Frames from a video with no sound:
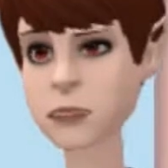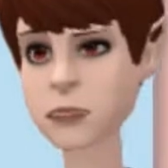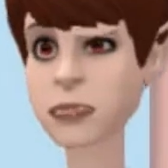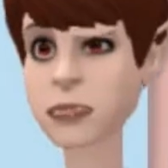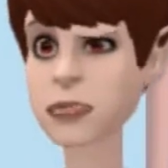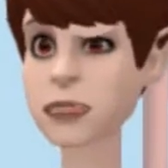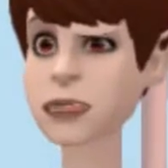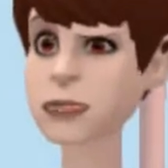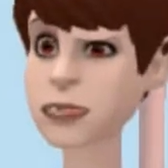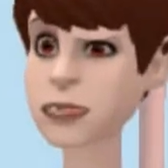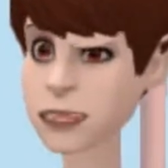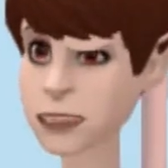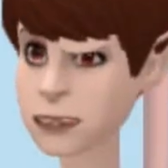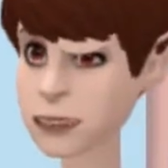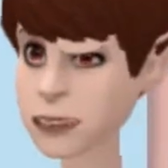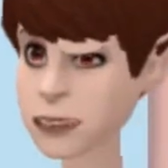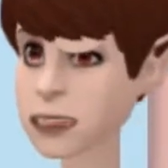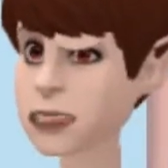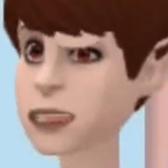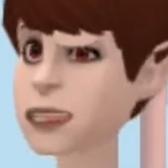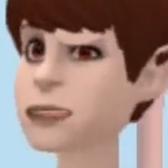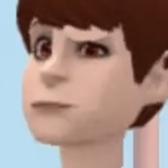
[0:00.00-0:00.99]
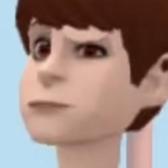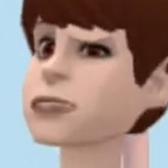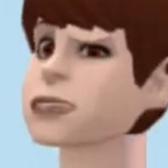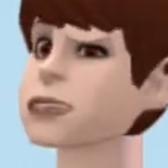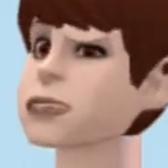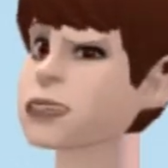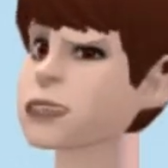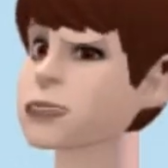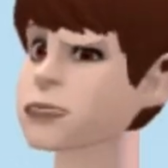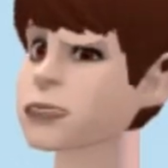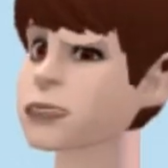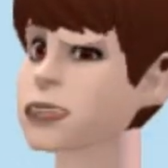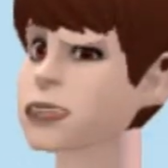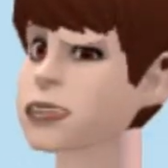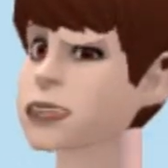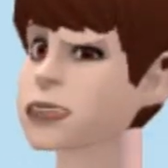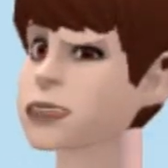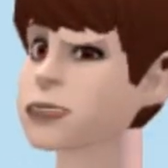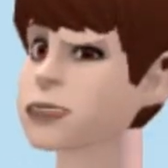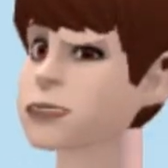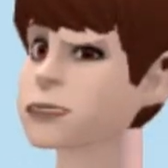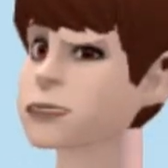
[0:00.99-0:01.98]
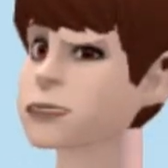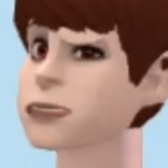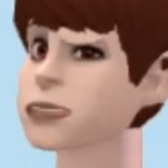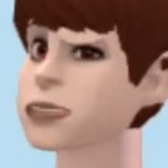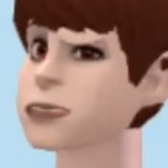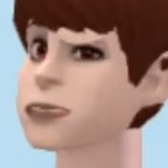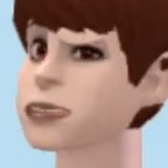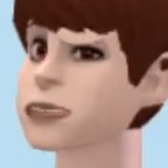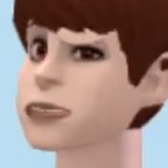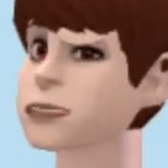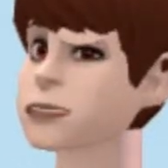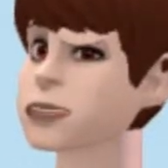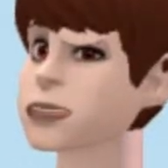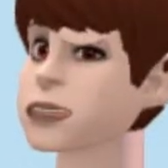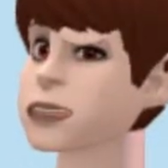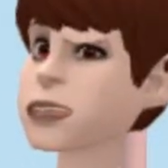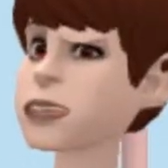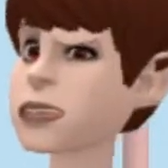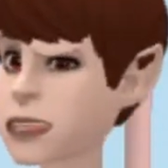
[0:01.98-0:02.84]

realize that I can make you sound as silly as I wanted